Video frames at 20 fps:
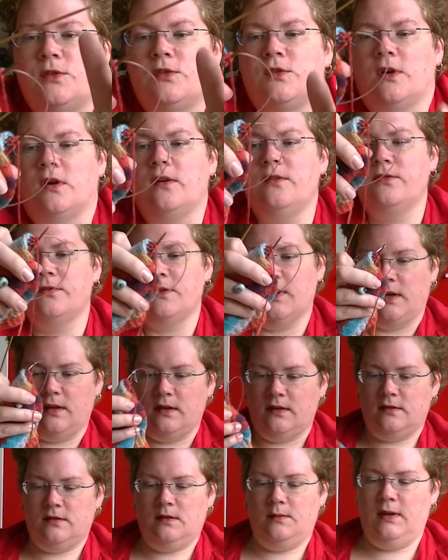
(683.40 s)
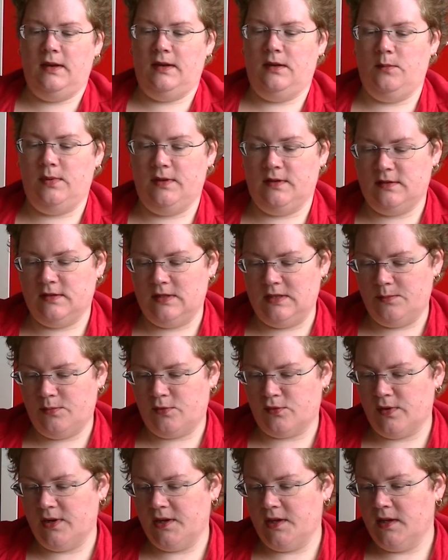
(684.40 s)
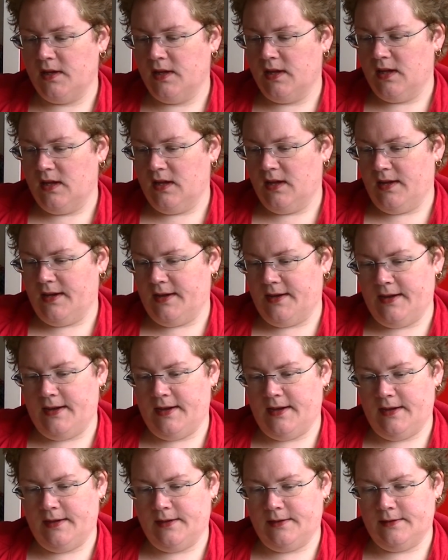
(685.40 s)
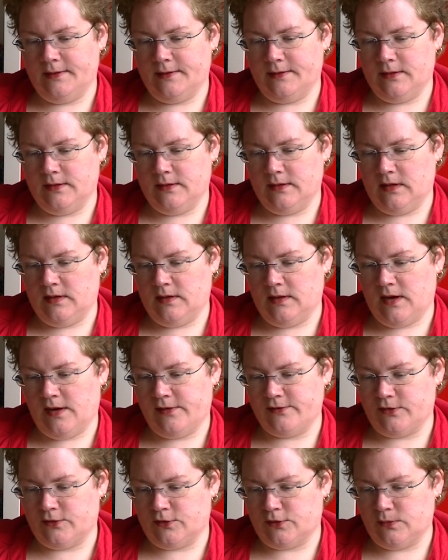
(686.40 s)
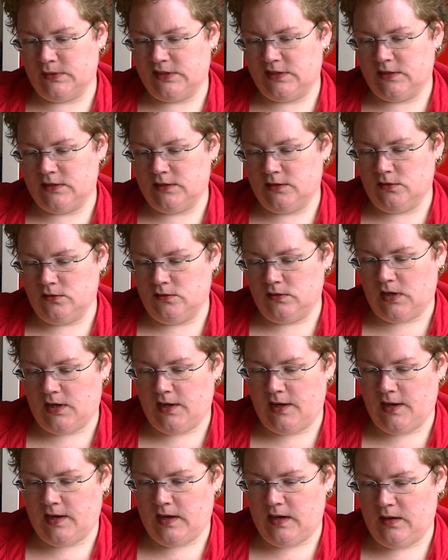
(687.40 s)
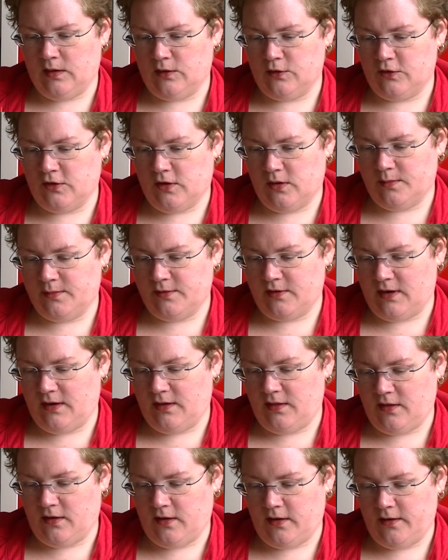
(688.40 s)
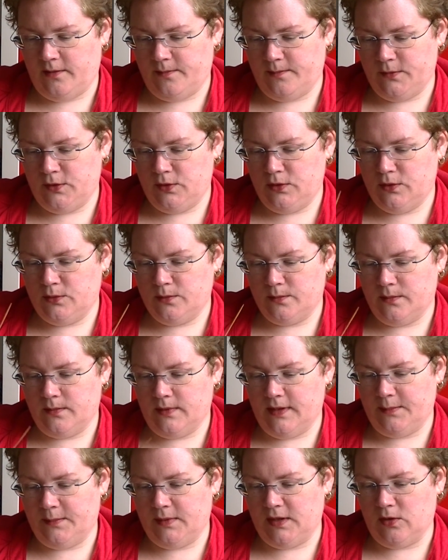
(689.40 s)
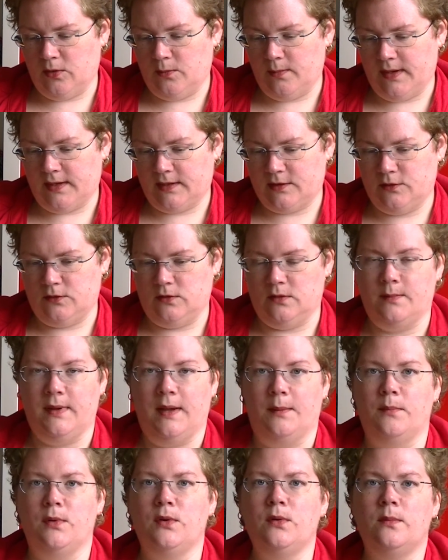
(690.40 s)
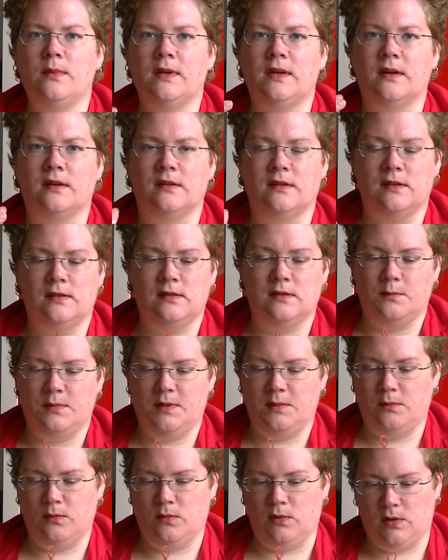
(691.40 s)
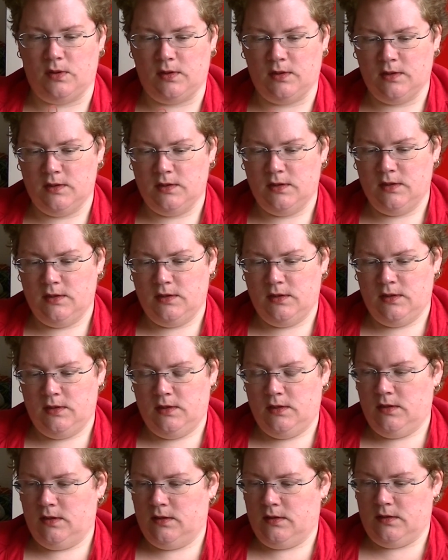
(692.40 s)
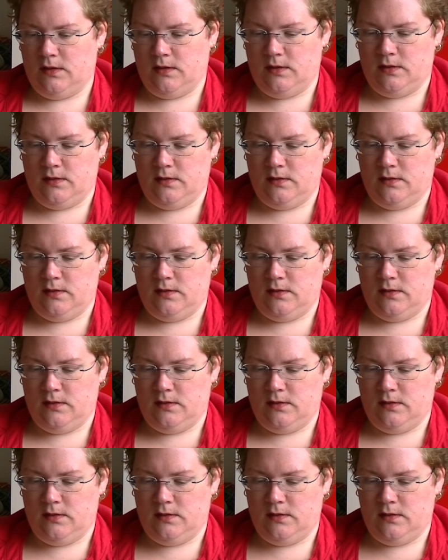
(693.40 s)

soft that it's a little bit slippery and uh, after switching to the HiyaHiya sharps I thought nope let me go back to the bamboo because it's a bit more uh,